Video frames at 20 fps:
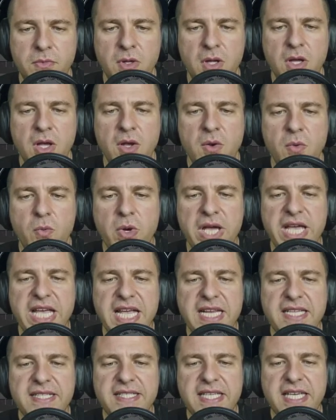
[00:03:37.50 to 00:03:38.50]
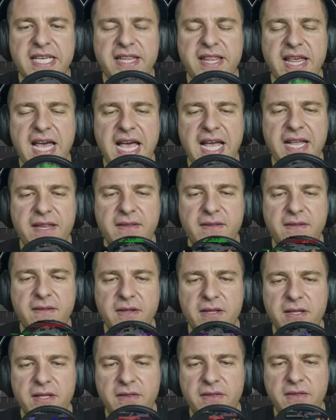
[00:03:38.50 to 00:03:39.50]
we can see that
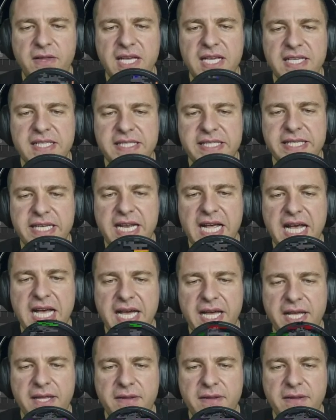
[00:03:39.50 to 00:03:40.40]
this light